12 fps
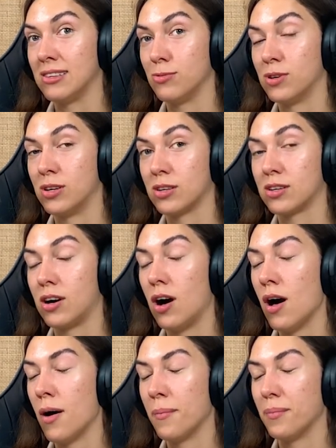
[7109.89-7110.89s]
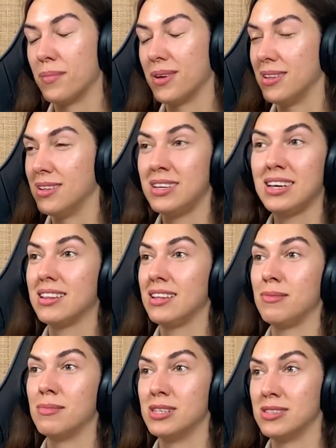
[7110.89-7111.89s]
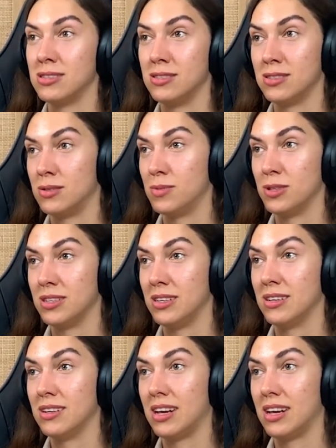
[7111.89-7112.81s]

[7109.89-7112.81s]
were completely misinterpreted